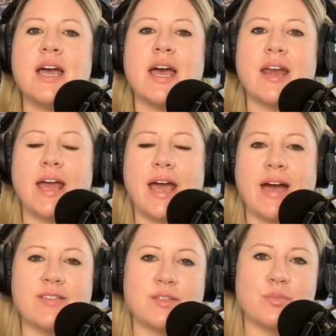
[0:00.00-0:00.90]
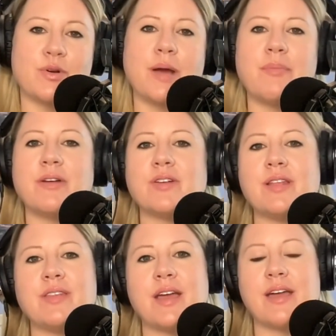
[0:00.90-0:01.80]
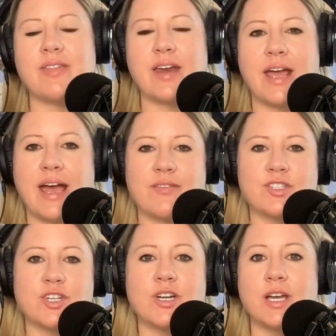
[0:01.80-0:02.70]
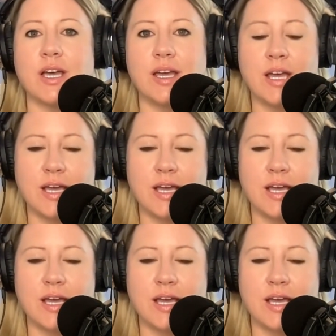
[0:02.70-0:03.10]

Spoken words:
and I have to prep everything, and then I have to cook it.